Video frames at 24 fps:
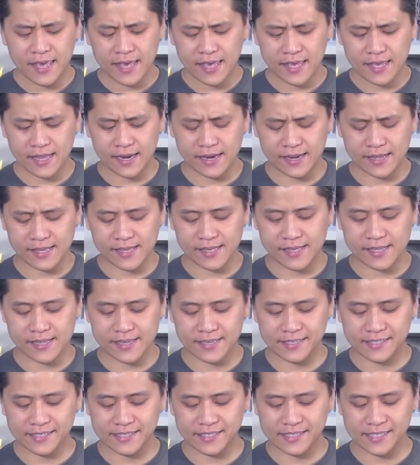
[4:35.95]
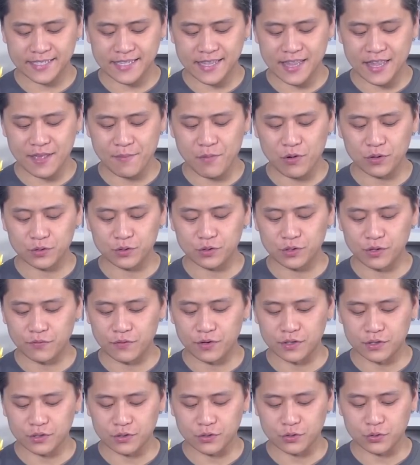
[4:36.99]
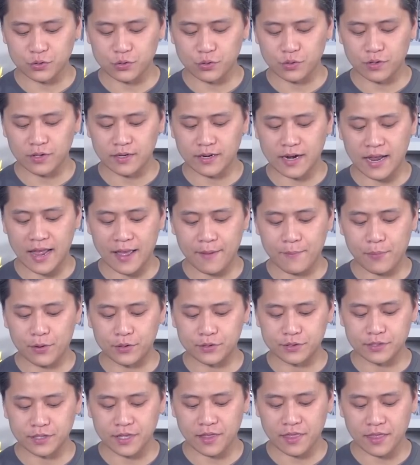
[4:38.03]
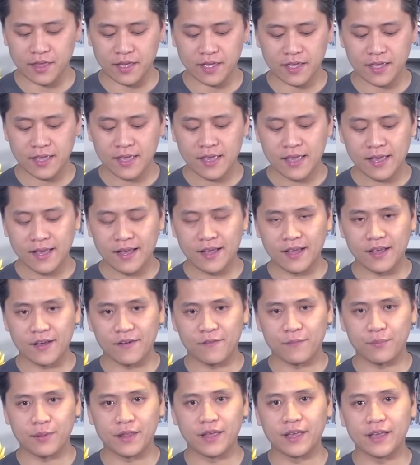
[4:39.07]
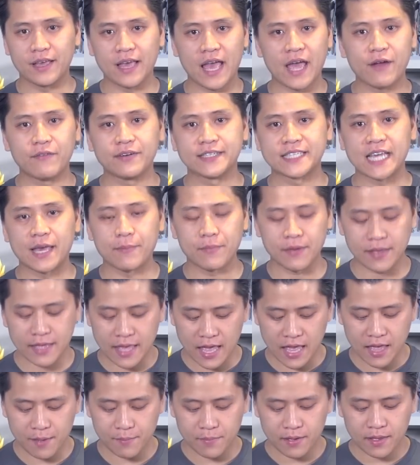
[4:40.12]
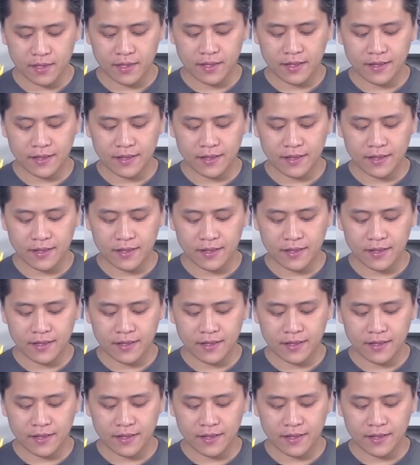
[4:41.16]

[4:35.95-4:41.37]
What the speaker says: It is the most universal controller, I personally think, of playing every type of game.